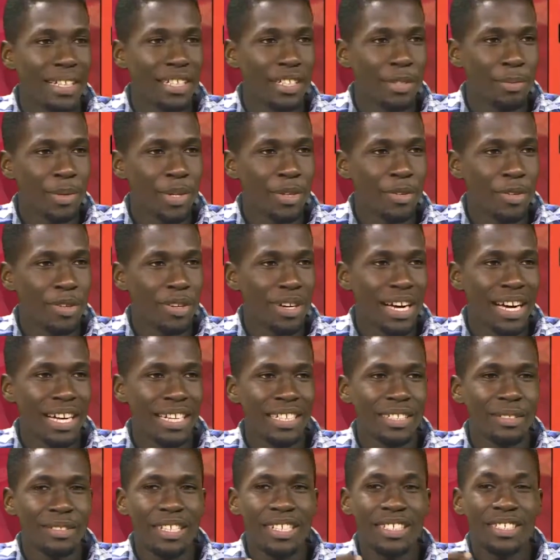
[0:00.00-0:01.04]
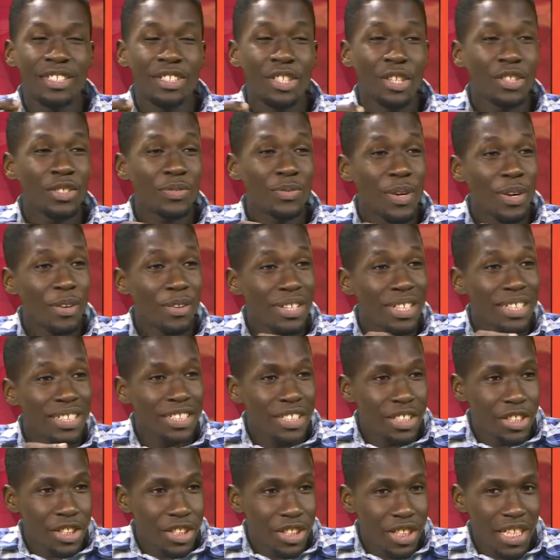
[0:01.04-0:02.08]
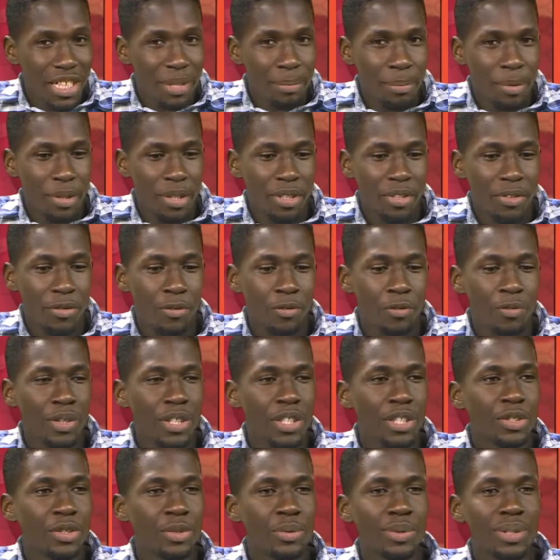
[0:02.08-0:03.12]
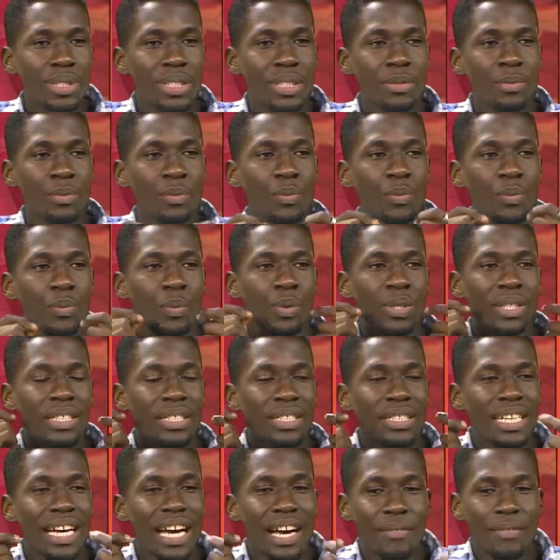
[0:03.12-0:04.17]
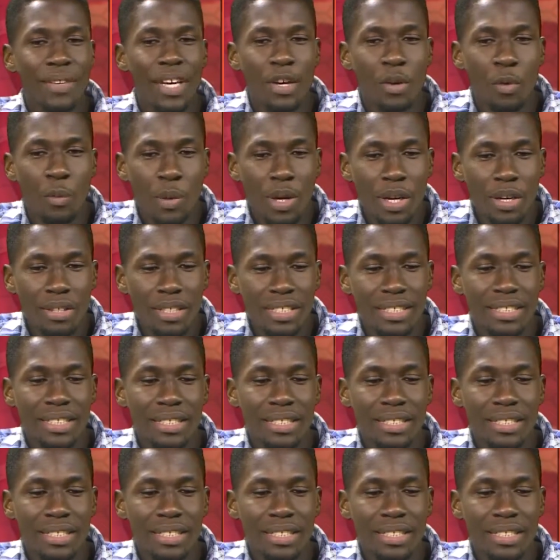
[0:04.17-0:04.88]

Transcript: in the mirror. And it sounds very cliche, but really and truly, we need to have that awareness.